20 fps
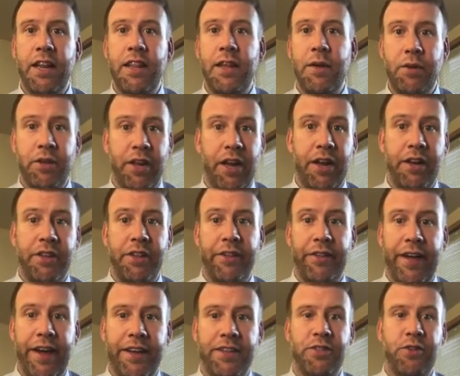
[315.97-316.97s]
they would get on to the
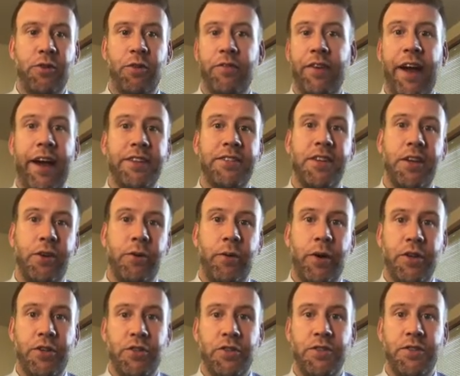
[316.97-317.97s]
last two of asking
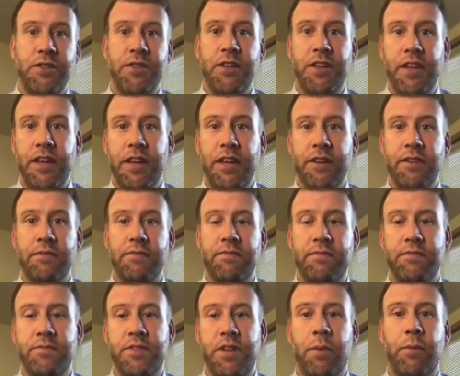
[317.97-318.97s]
questions and
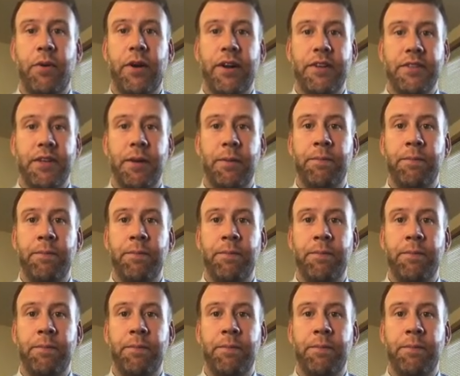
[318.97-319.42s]
summarizing.